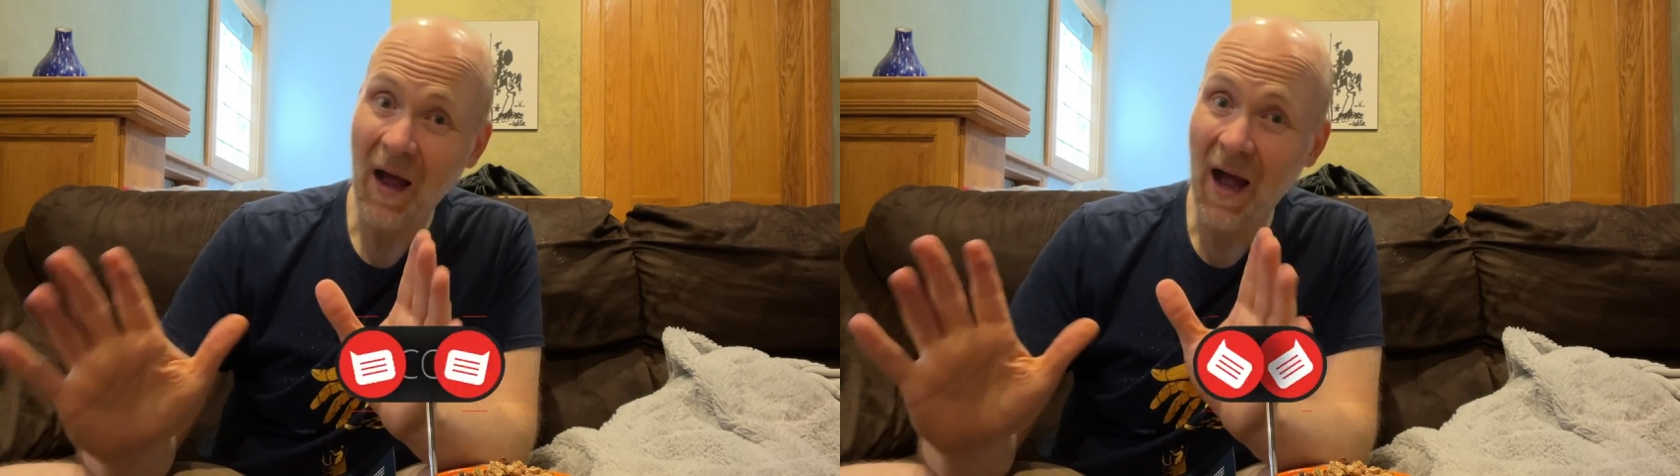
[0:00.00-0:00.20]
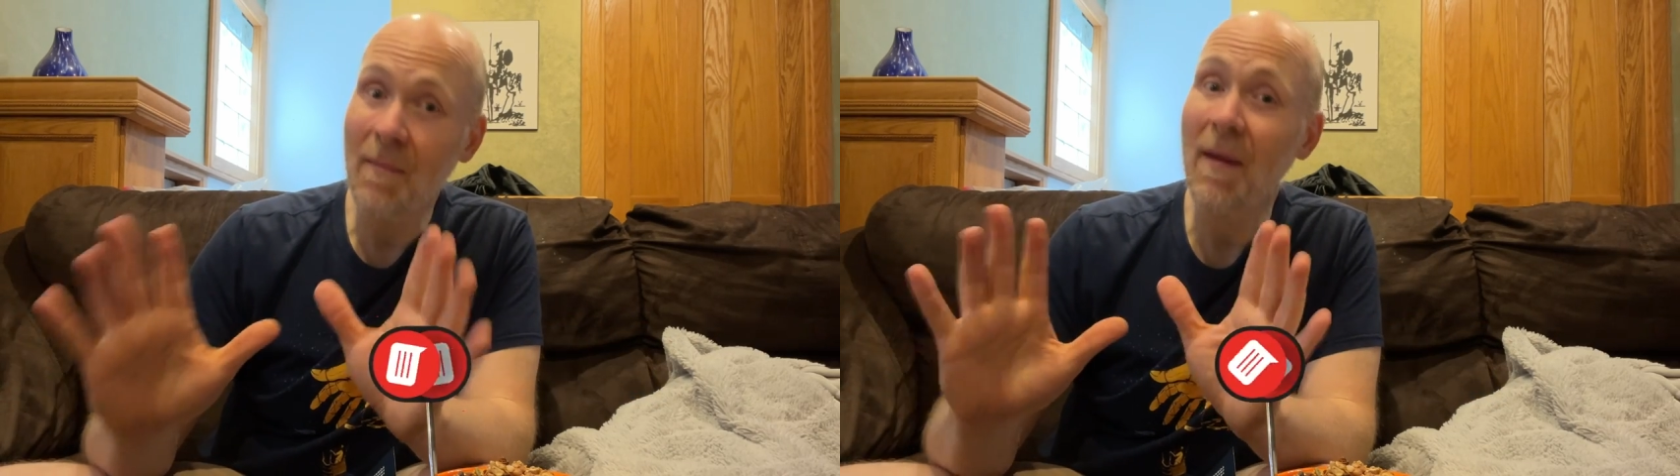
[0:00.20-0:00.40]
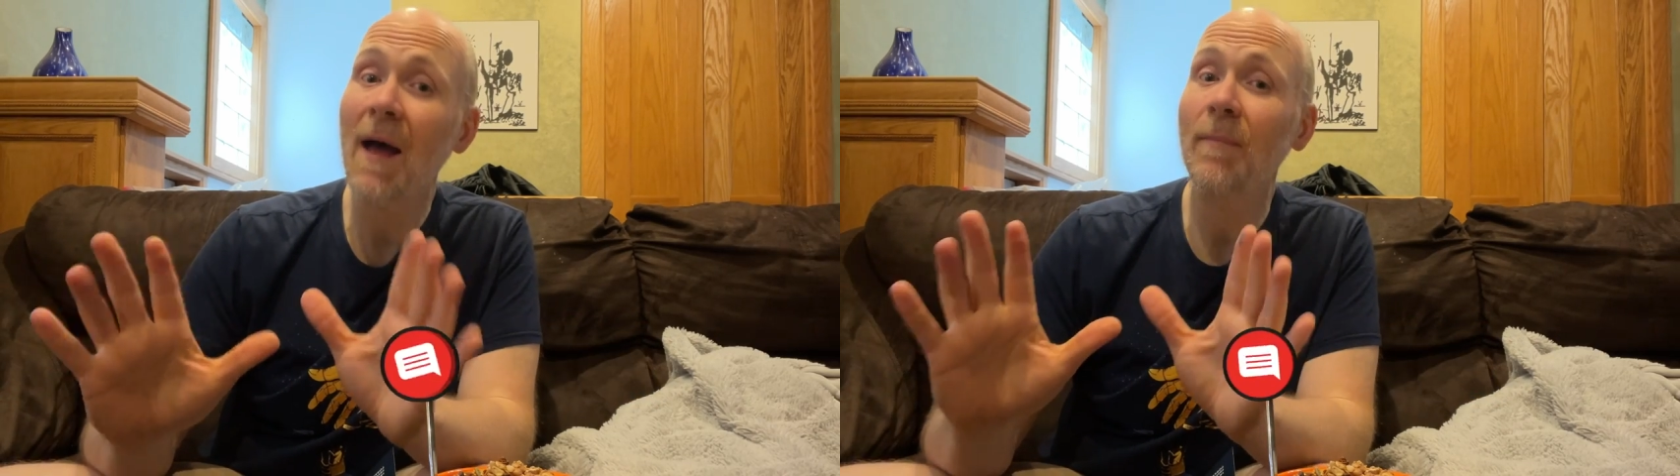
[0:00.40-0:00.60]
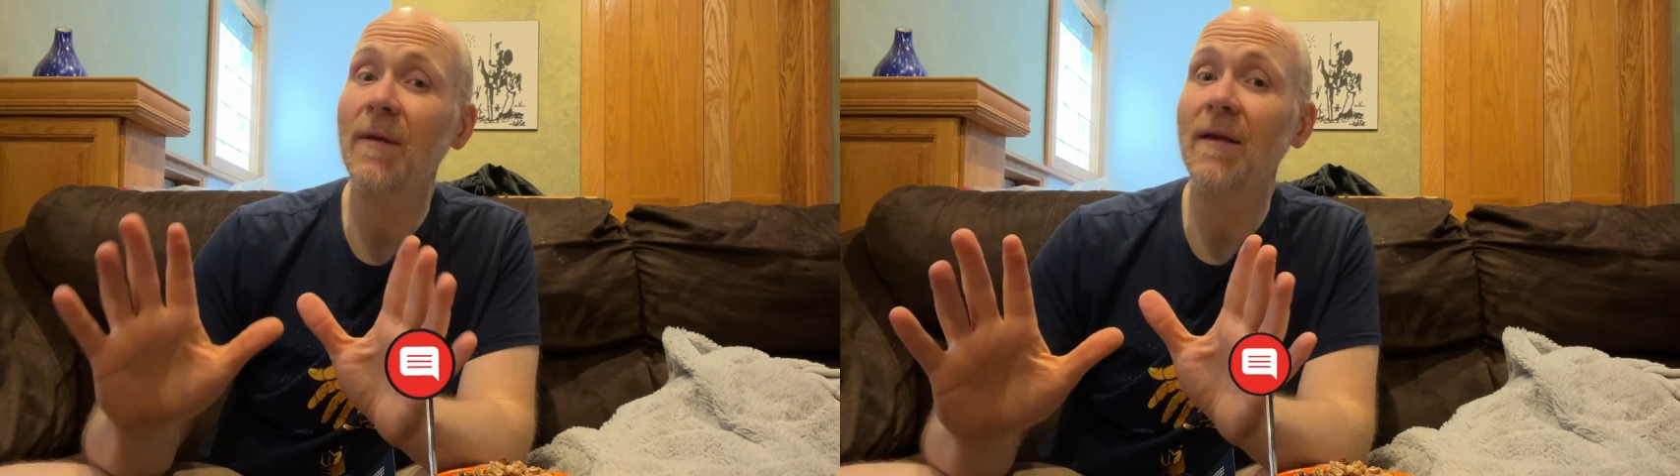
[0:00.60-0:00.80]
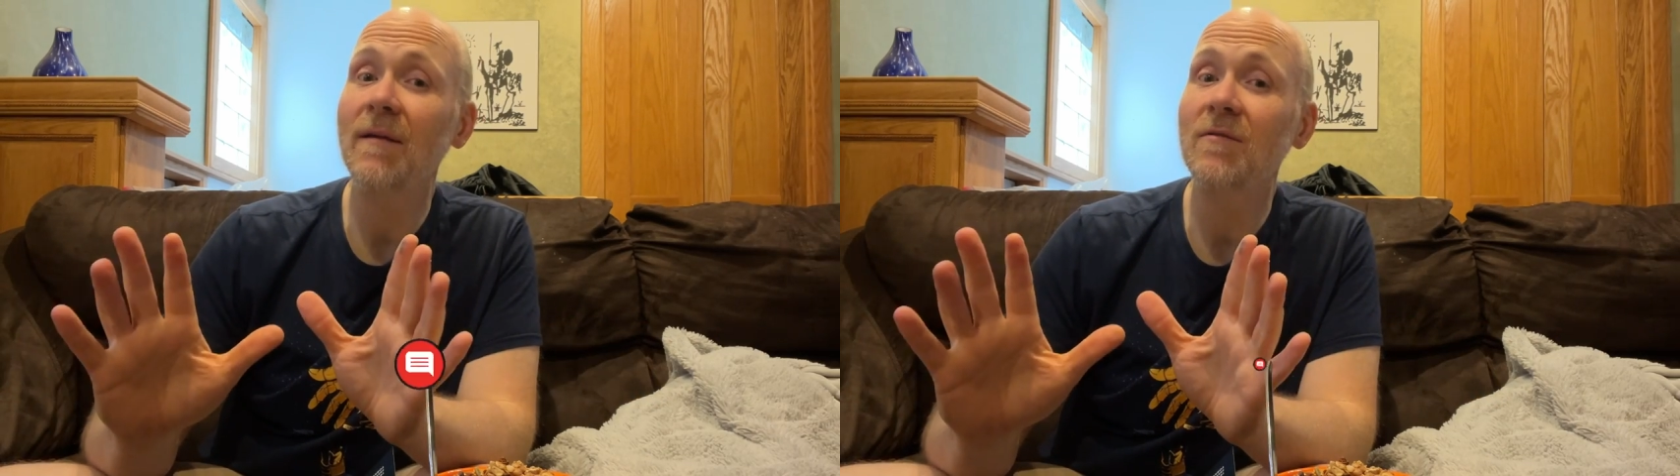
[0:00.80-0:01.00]
I'm
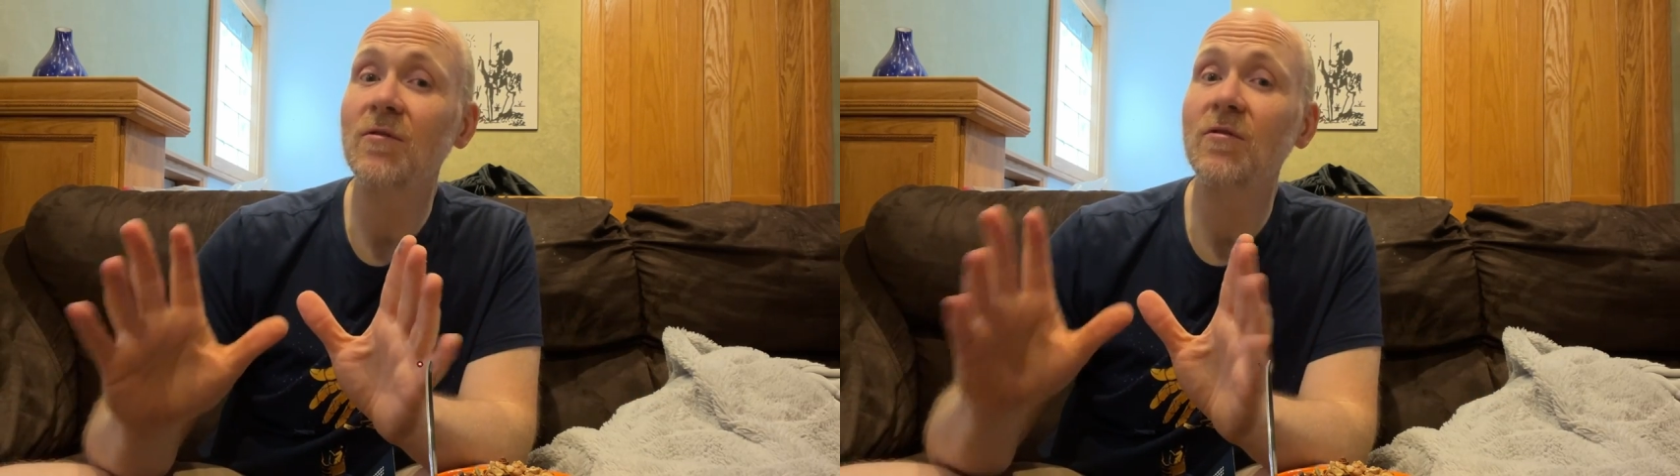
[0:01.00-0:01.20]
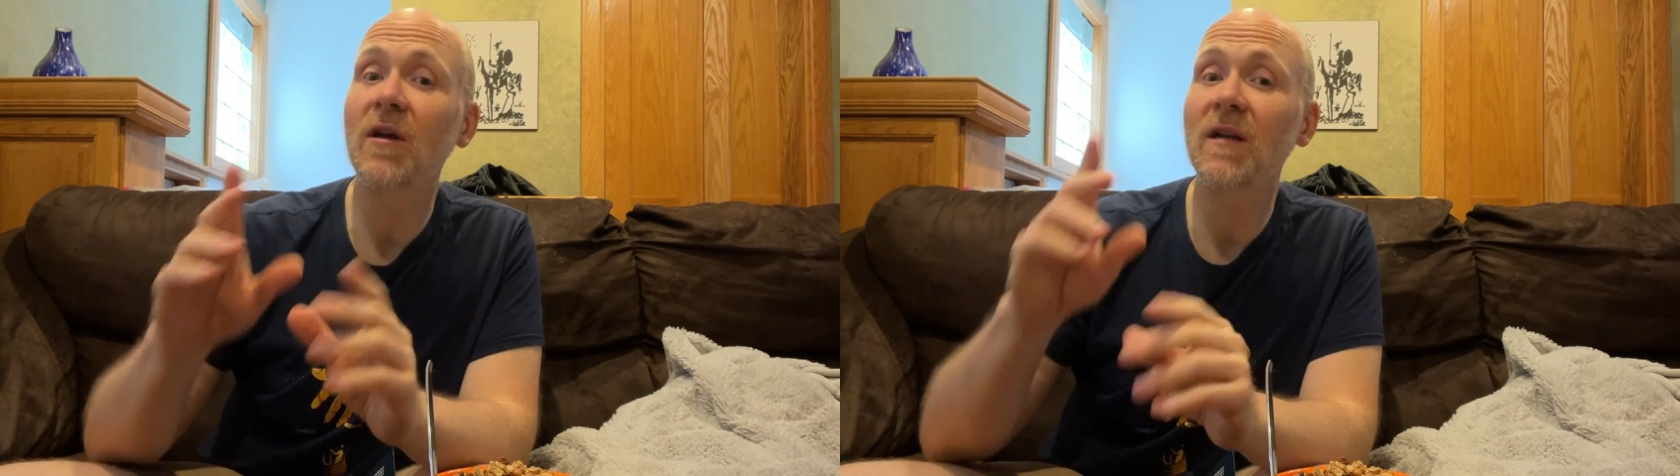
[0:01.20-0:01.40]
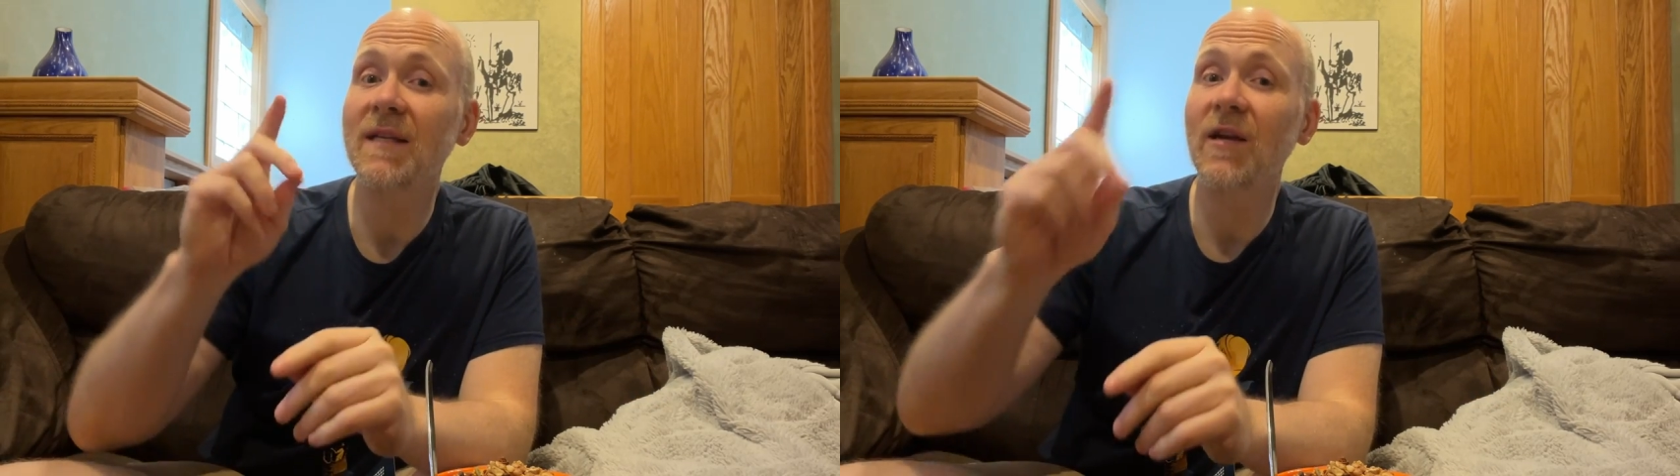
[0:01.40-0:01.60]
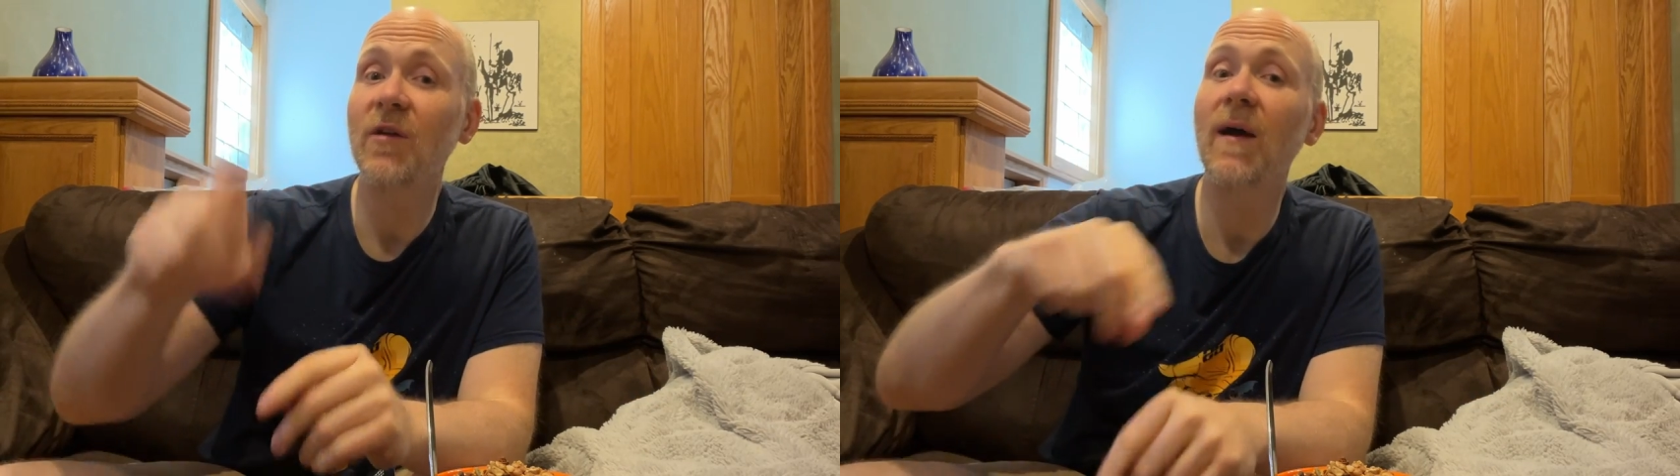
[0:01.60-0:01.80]
happy to try to tell you